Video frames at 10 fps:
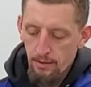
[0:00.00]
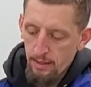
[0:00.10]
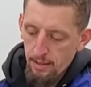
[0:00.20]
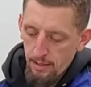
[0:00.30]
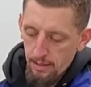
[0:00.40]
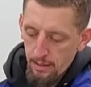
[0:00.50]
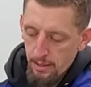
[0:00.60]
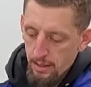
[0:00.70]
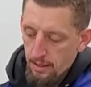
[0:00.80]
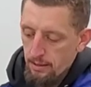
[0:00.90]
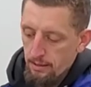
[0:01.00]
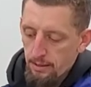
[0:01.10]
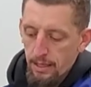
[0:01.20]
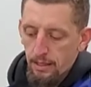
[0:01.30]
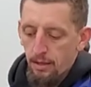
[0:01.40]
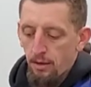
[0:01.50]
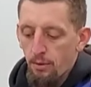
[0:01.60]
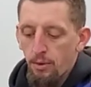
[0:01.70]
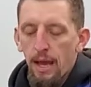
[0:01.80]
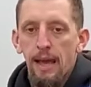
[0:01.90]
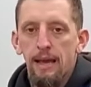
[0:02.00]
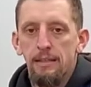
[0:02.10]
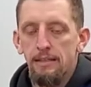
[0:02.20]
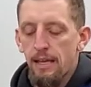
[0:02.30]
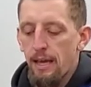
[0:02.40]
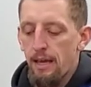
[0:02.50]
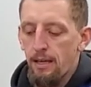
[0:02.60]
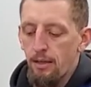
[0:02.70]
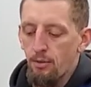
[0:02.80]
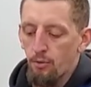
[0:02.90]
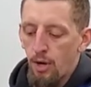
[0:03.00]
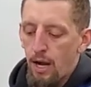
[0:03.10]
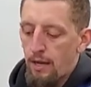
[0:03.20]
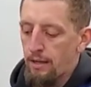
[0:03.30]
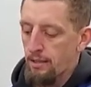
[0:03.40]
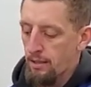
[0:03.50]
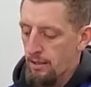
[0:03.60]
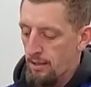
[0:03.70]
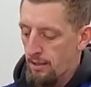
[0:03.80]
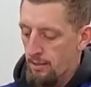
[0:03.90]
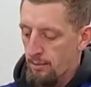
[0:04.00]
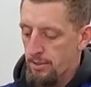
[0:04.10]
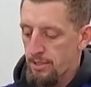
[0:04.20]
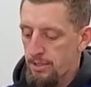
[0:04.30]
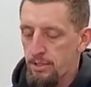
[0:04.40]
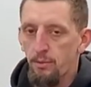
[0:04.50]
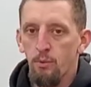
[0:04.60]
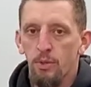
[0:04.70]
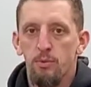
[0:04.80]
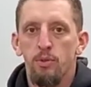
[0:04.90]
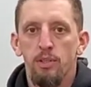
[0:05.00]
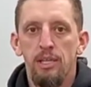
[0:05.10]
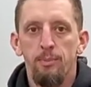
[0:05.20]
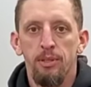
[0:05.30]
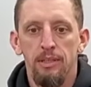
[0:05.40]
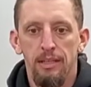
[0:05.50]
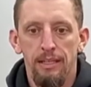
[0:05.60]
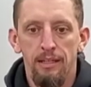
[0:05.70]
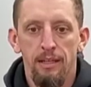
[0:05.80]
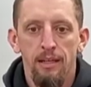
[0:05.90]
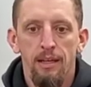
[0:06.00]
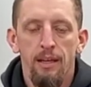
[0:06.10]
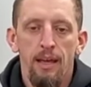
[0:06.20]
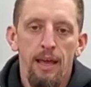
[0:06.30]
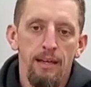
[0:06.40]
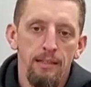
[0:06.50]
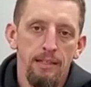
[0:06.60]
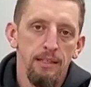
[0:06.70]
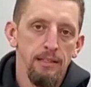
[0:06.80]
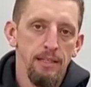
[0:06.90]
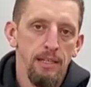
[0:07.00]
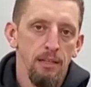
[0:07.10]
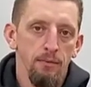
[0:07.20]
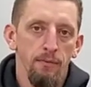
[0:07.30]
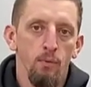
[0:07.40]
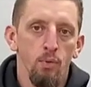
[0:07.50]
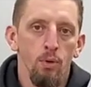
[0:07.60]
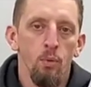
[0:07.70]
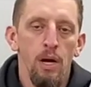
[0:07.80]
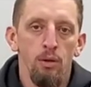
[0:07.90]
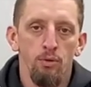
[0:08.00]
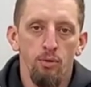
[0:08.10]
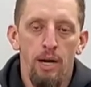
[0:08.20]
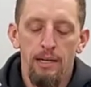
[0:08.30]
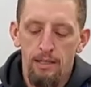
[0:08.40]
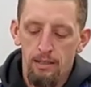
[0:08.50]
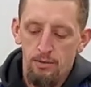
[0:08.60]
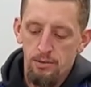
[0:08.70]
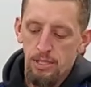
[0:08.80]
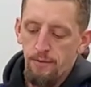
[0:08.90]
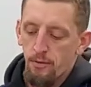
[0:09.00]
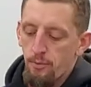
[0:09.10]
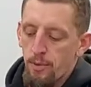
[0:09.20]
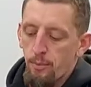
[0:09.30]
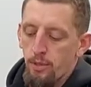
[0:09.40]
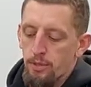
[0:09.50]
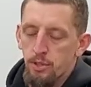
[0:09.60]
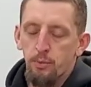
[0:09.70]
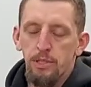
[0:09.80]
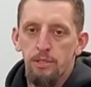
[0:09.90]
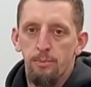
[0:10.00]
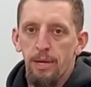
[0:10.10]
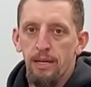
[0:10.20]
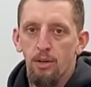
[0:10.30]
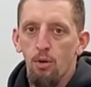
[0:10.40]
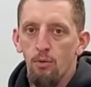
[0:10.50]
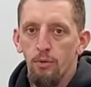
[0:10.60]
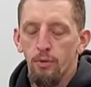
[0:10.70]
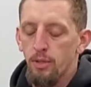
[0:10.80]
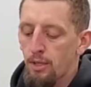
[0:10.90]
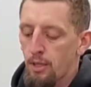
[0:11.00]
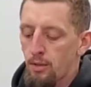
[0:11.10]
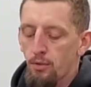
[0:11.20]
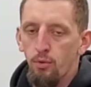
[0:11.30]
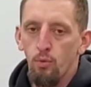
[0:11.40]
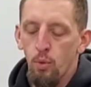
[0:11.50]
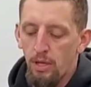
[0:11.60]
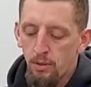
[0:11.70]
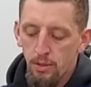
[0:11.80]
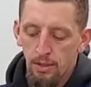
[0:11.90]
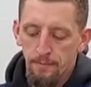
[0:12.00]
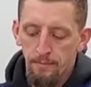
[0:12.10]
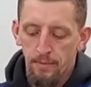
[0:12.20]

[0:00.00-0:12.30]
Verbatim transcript: The Deko has a grind position, which will keep it lit at DIN setting 4 while grinding. You just have to remember to switch it back over to weld.